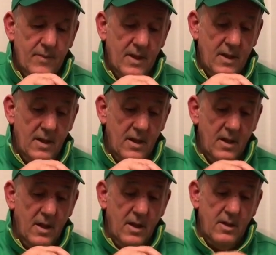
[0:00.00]

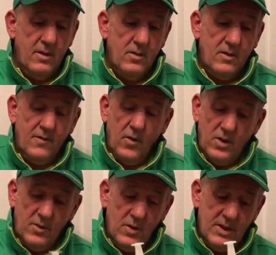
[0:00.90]
Now there's
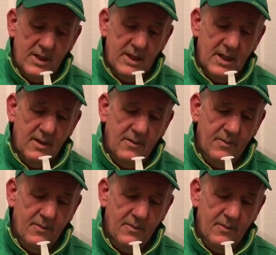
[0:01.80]
41 in there.